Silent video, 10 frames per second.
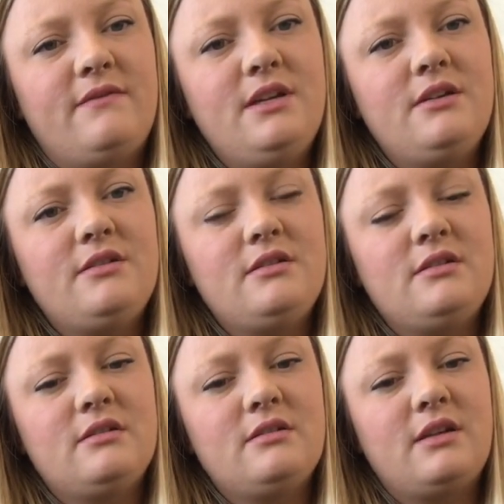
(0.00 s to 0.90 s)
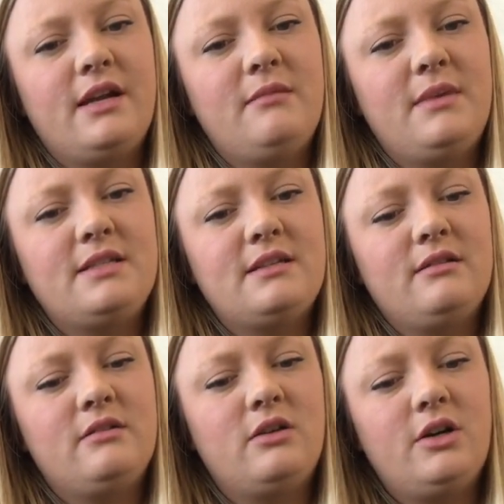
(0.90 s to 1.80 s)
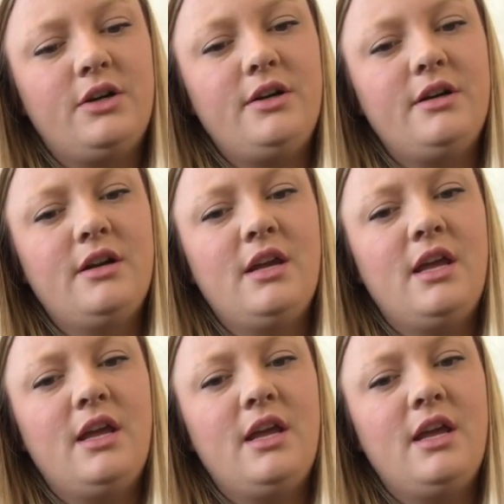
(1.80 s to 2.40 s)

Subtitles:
fingers, kind of makes it a little harder.